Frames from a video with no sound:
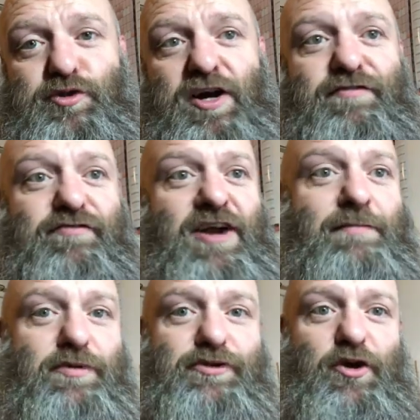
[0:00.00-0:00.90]
I've
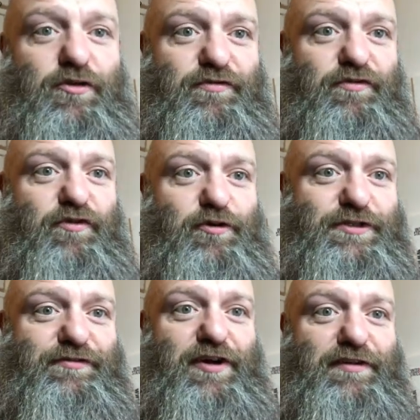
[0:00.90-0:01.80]
rambled on for
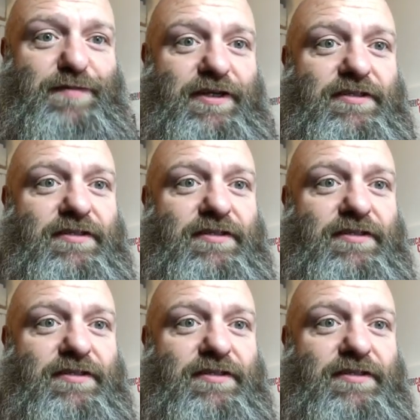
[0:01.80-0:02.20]
45 minutes.